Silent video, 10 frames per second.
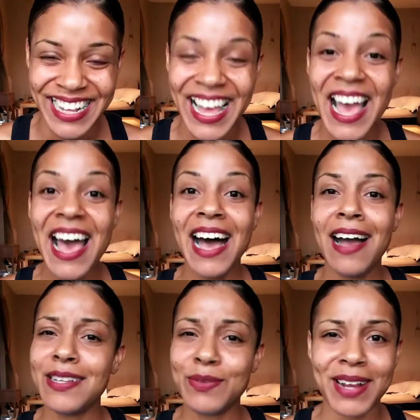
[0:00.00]

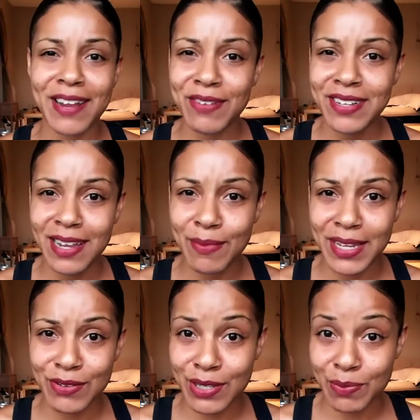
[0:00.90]
I swear, every time I
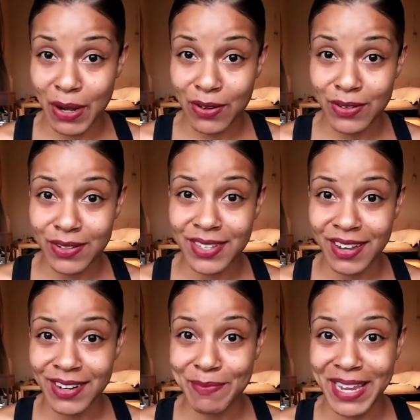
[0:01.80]
use sparkles
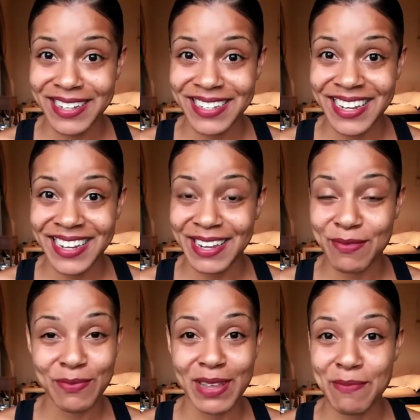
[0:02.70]
on a painting,
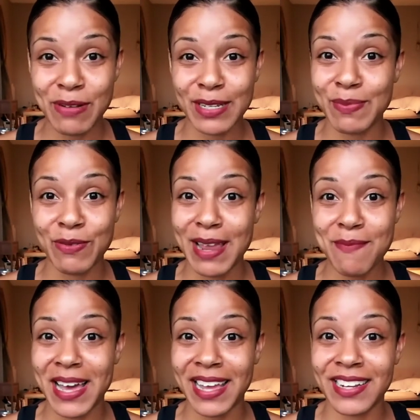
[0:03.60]
it puts me
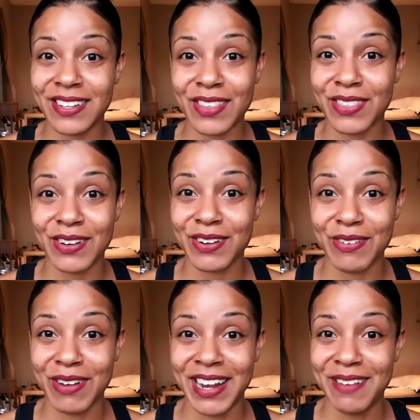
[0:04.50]
right back into the 3rd
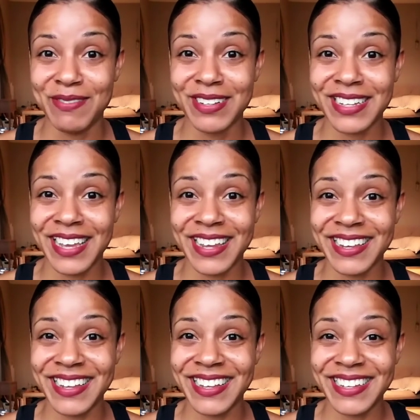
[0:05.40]
grade. I'm just
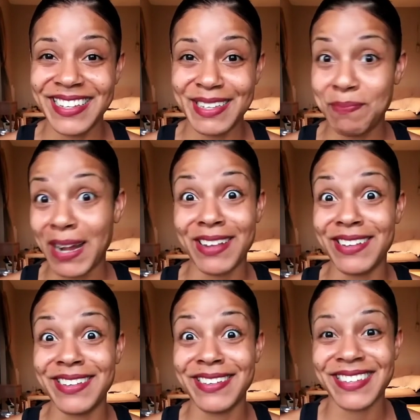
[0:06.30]
like,
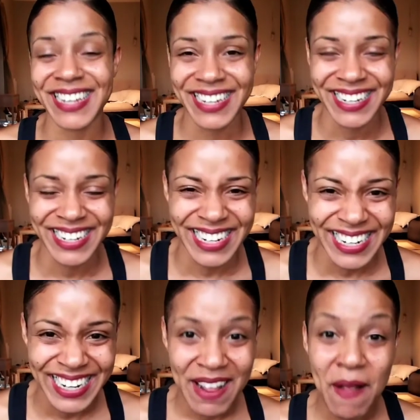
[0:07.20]
sparkles!
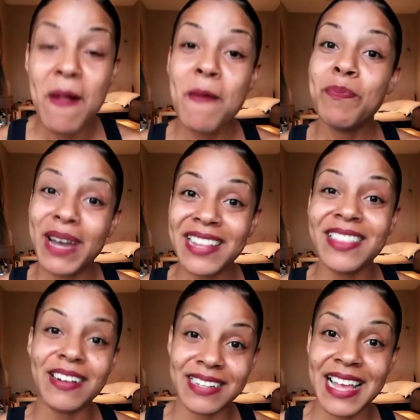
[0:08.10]
But
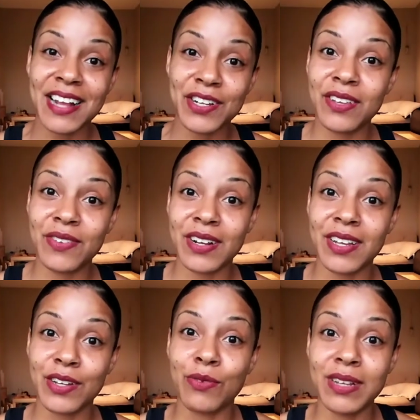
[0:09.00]
there is actually a
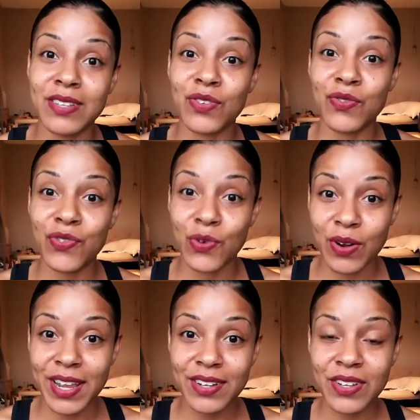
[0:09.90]
very good reason
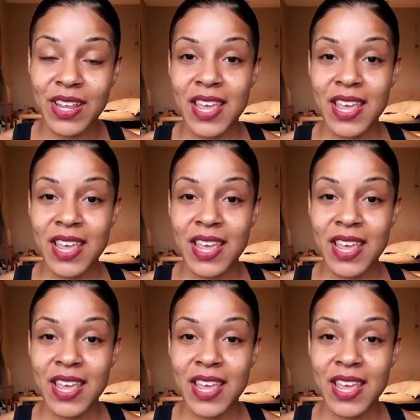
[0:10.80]
for it.